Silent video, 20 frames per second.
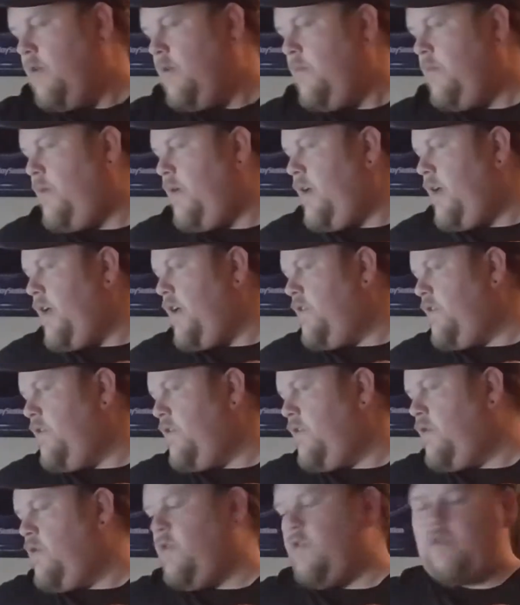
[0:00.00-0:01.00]
But yeah, so it's
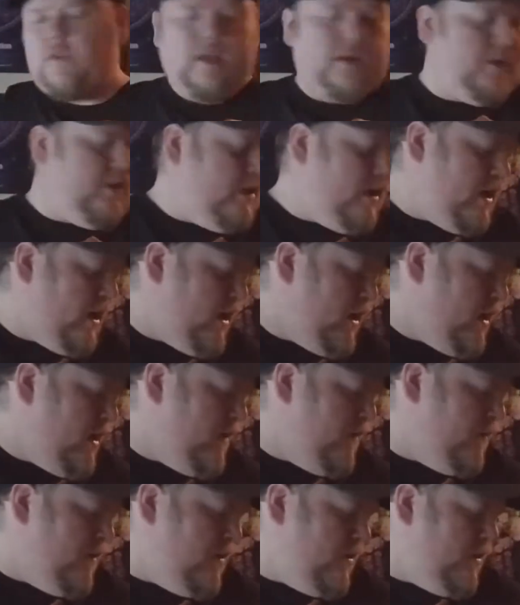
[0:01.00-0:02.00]
a cool strategy guide.
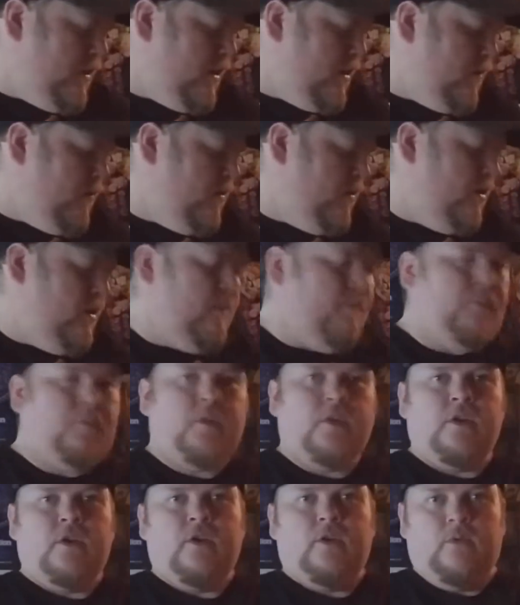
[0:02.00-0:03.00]
And then the other one,
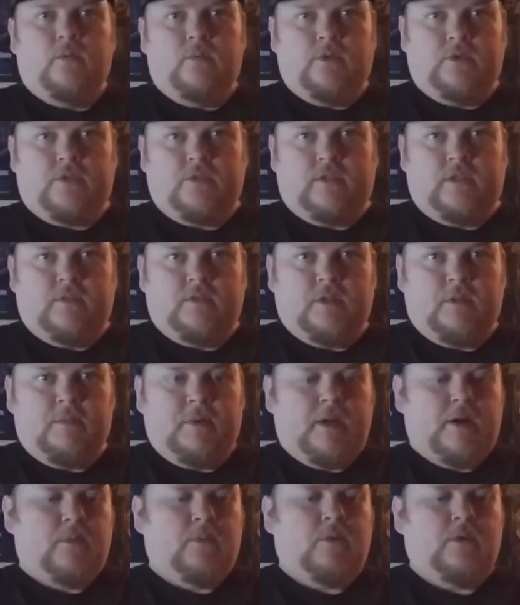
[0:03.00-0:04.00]
which is even the
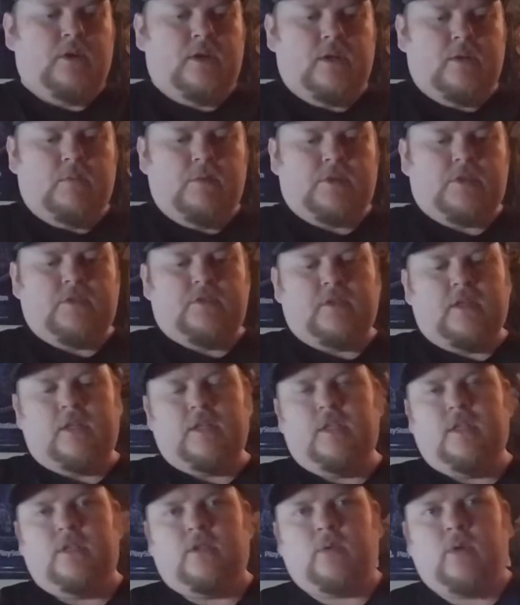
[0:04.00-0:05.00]
better one, which is
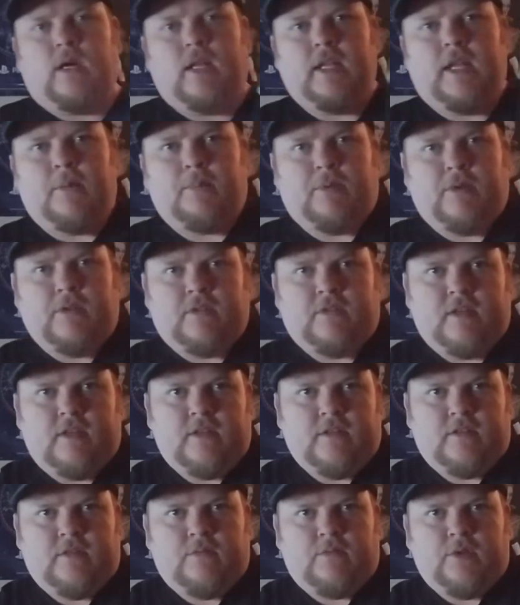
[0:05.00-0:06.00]
Zelda Twilight
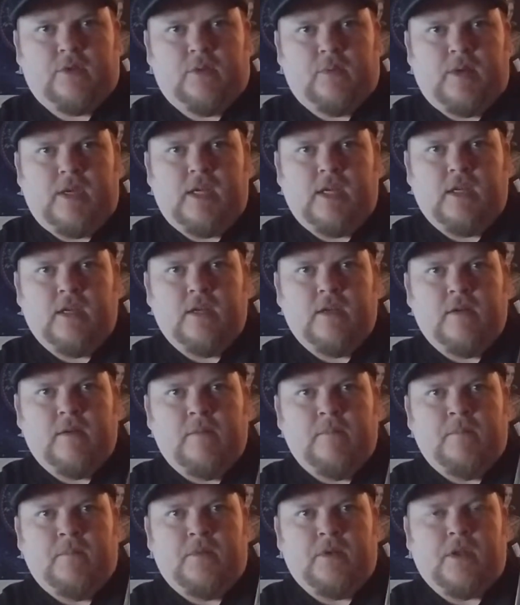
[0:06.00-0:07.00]
Princess for the Wii.
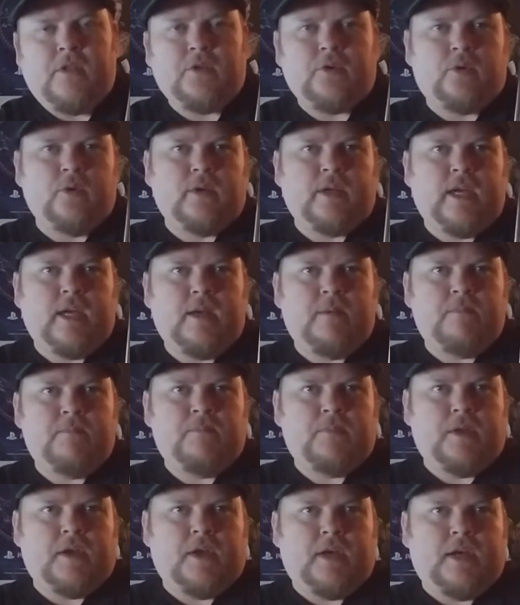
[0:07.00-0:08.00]
Another cool game.
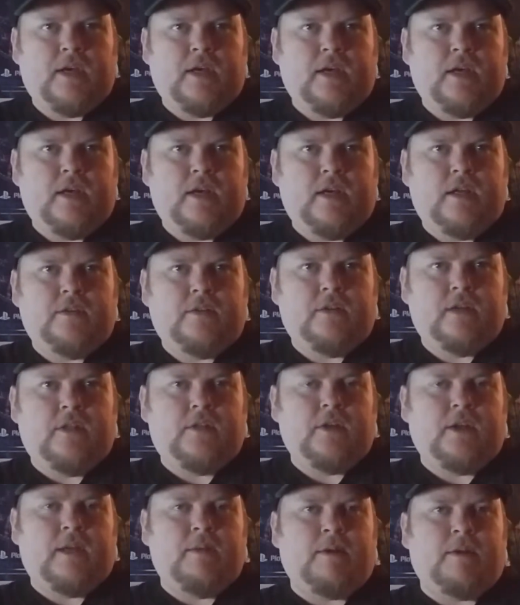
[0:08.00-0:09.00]

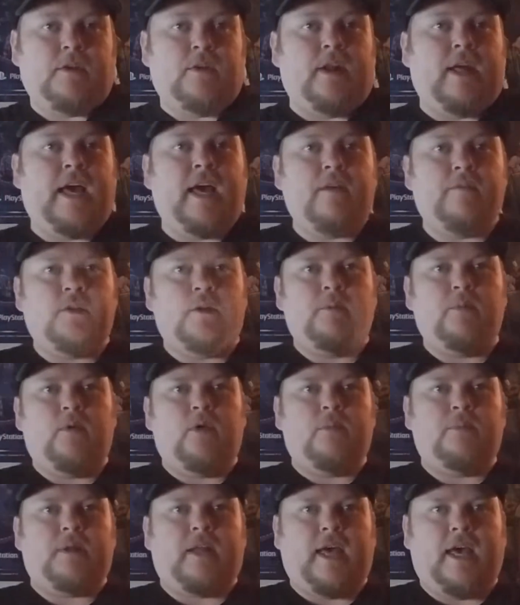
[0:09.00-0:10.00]
Another game I don't have
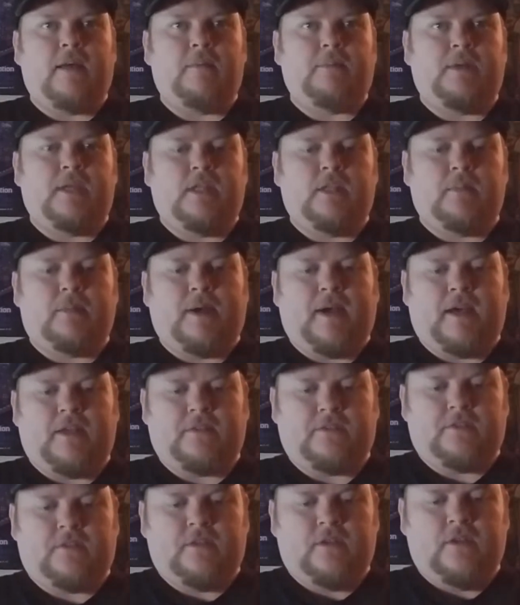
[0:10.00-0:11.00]
anymore, but I have beat in the
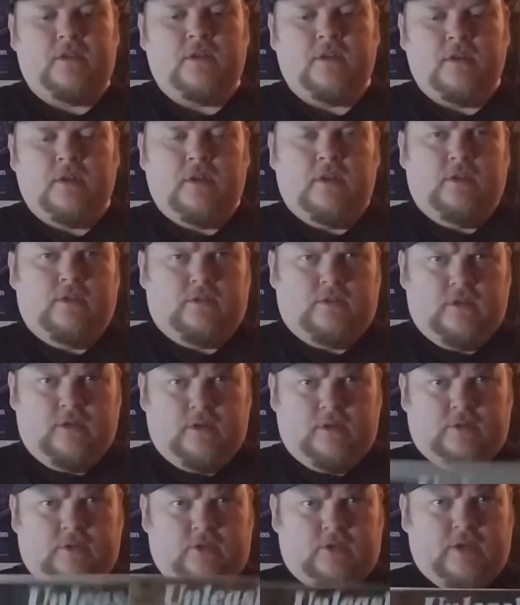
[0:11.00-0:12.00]
past. So
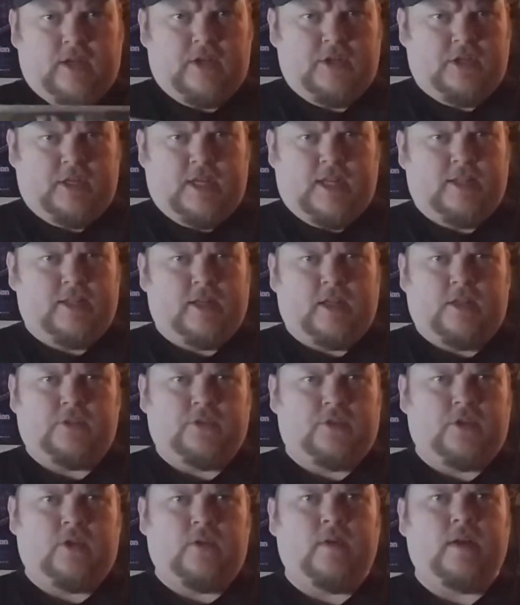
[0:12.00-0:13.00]
it's a strategy guide that I'll
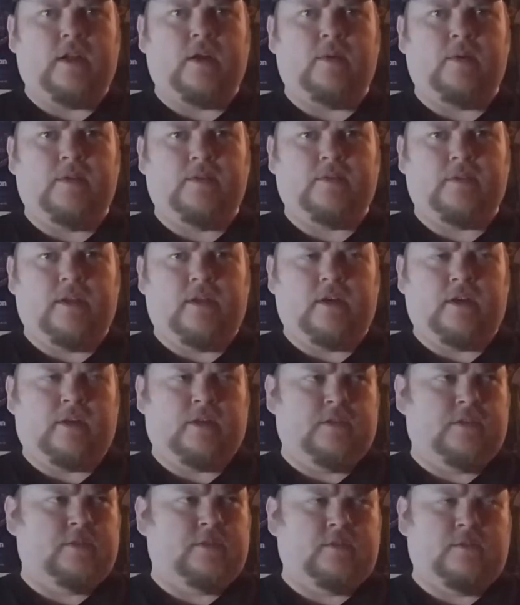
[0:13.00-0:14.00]
just turn around and resell,
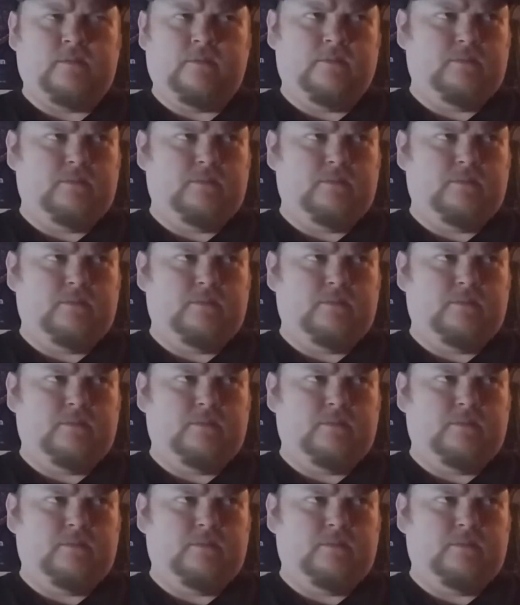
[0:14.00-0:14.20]
because